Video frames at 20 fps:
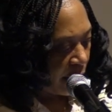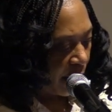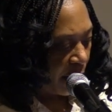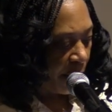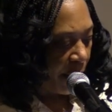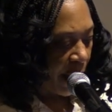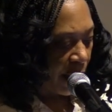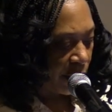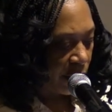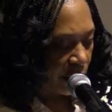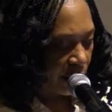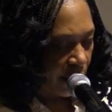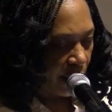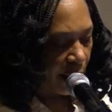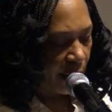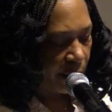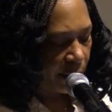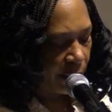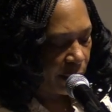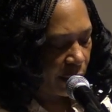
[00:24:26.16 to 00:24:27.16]
About
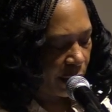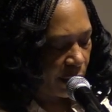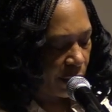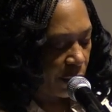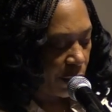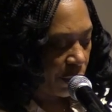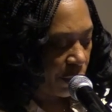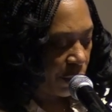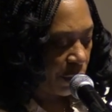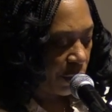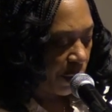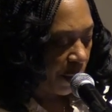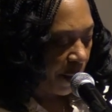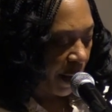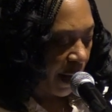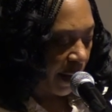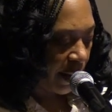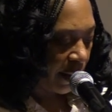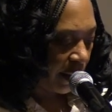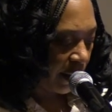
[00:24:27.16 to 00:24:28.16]
time to use your
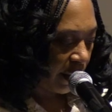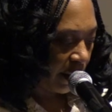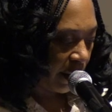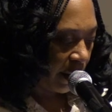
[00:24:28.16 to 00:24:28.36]
mind.